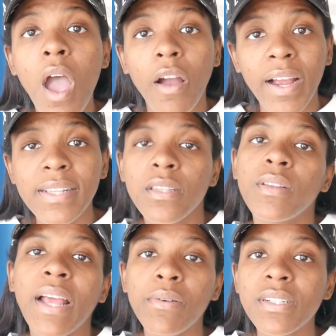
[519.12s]
All right, so
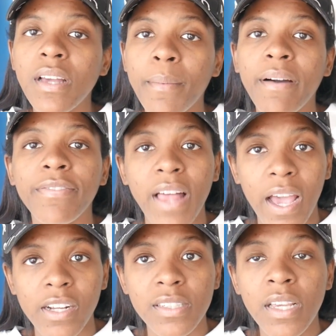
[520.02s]
now we're going to talk about
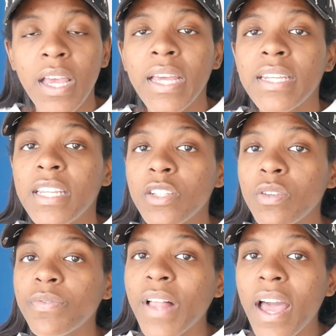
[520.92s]
flyers.
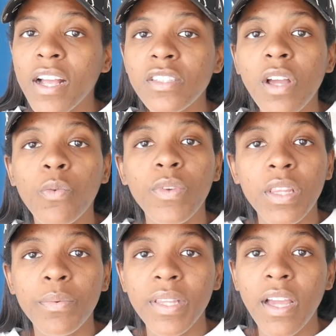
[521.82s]
Digital flyers are
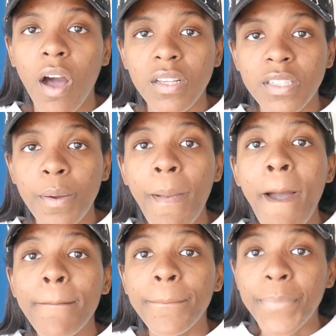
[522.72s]
really, really
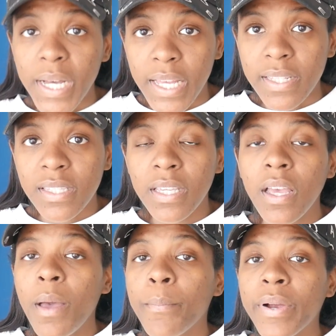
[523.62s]
awesome, but
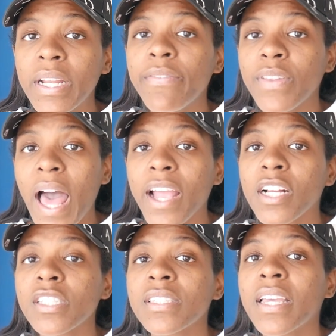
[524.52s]
printed
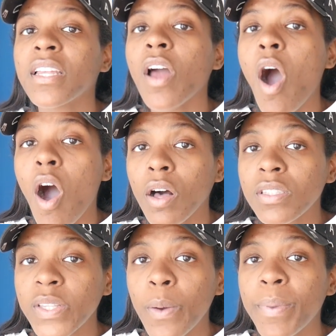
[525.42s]
flyers can
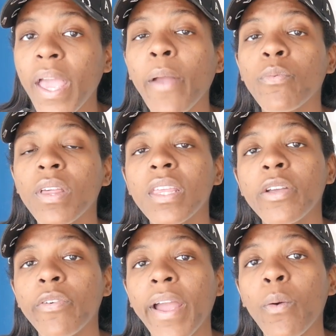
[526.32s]
also be a
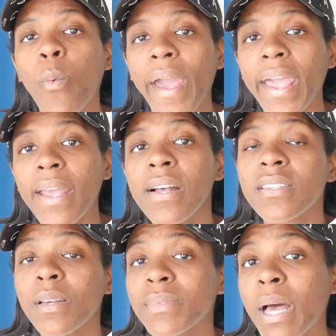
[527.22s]
really great way,
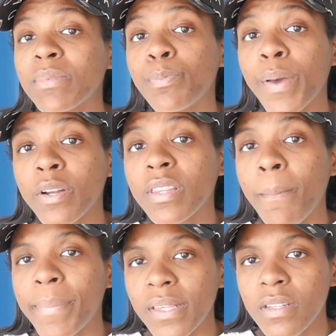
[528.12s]
sometimes better
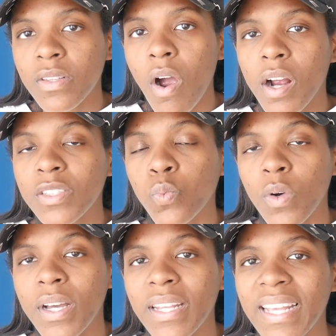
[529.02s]
than business cards.
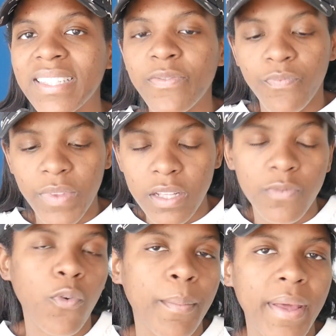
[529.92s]
One,
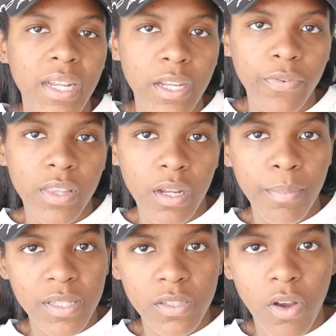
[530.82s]
it's formatted different than a
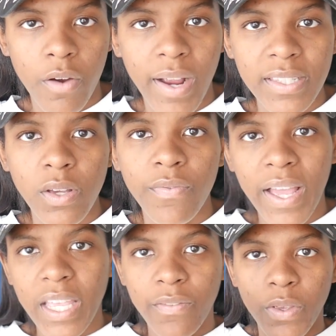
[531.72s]
business card, right? So if
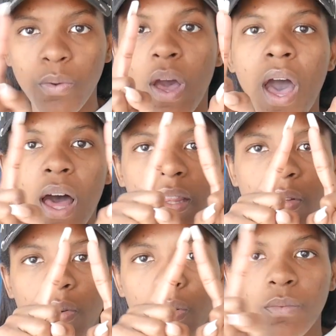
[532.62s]
I give you a
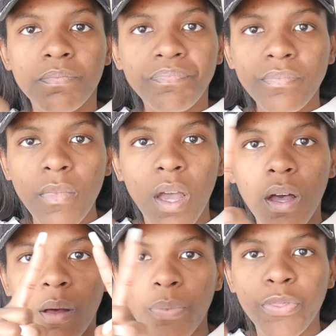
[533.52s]
little
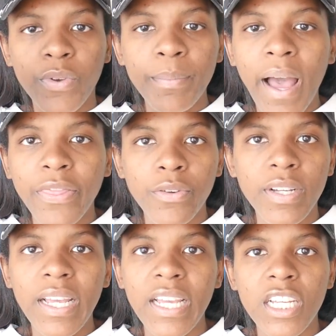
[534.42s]

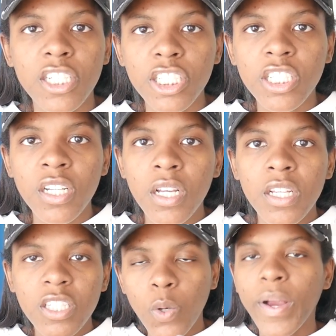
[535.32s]
3x3 inch
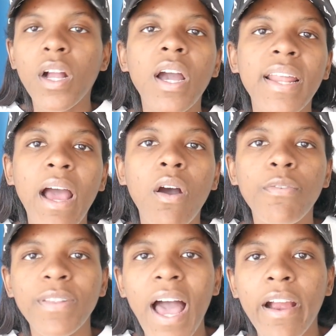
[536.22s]
square
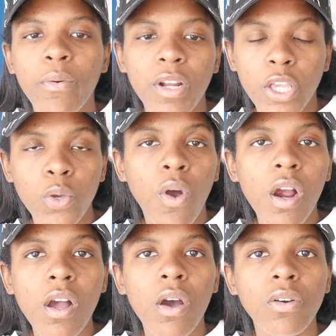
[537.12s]
cutout flyer with a
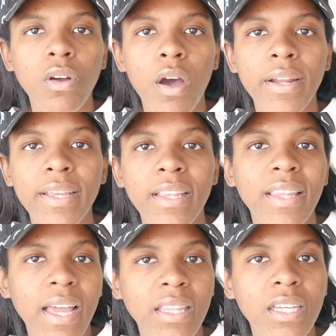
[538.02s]
QR code on it, the
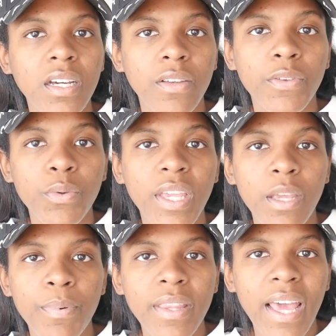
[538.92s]
likelihood of you
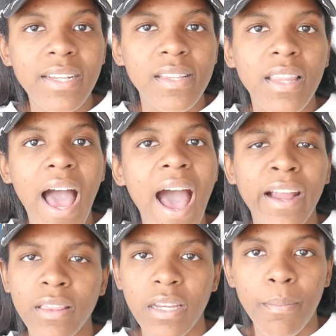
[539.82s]
keeping that is a lot
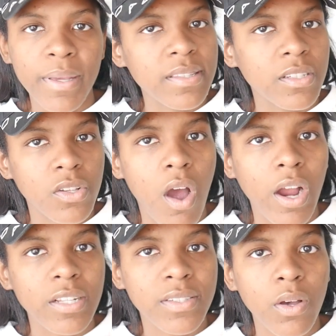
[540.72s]
higher than a business
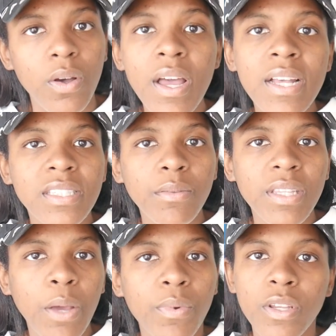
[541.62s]
card. So
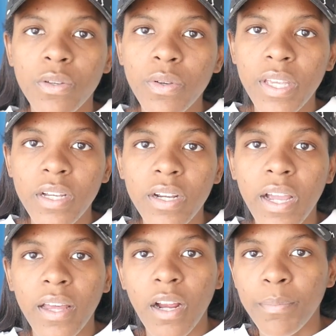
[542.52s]
something that we here
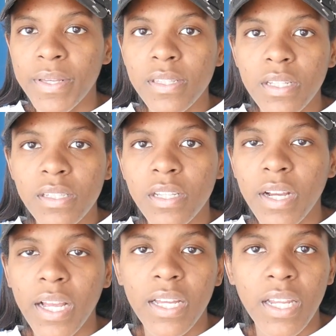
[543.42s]
at our business
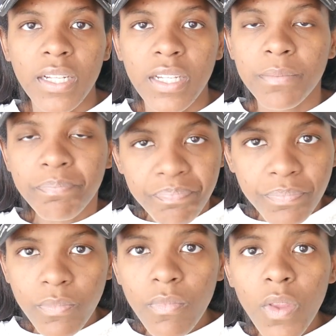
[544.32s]
here at Connected,
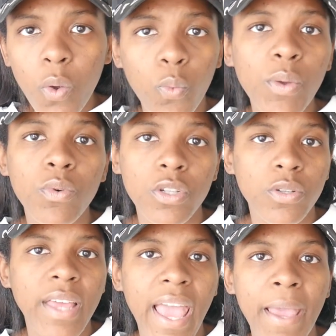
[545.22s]
we will
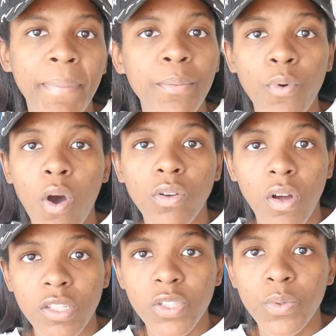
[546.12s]
do that and people hold
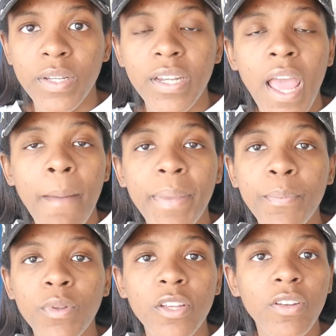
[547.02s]
on to it.
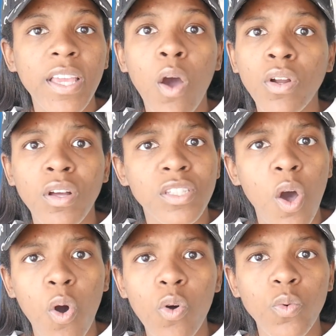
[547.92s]
People literally hold on to
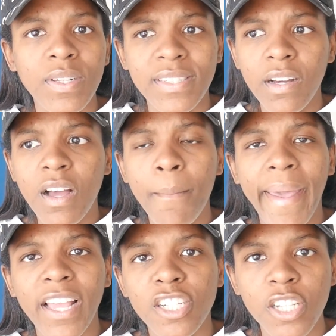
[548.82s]
old ones. They'll come
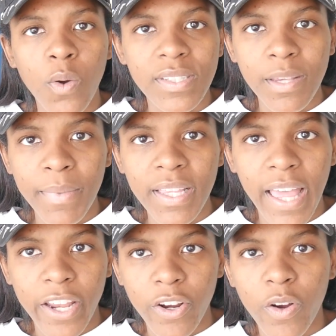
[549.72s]
back and show it to me
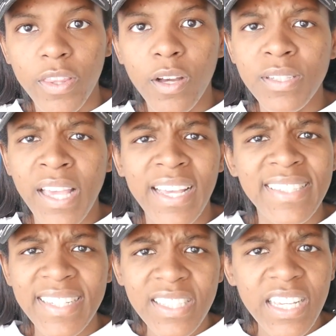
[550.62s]
later, or they'll say,
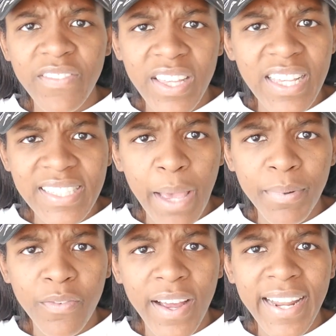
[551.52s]
is this the event that's
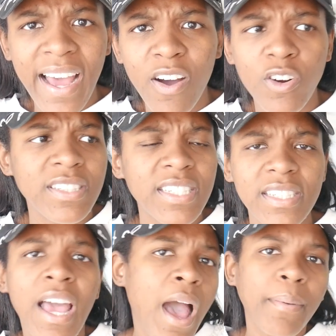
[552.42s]
happening right now? Or is
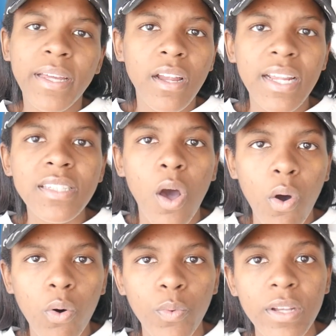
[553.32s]
this, I'm like, no, that's an
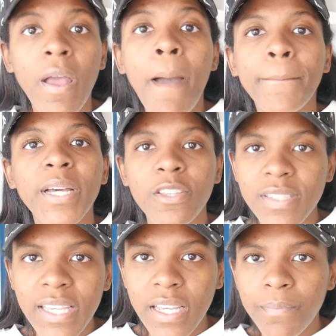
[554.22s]
old one. But you
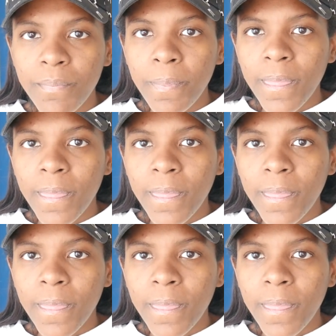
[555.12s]
see,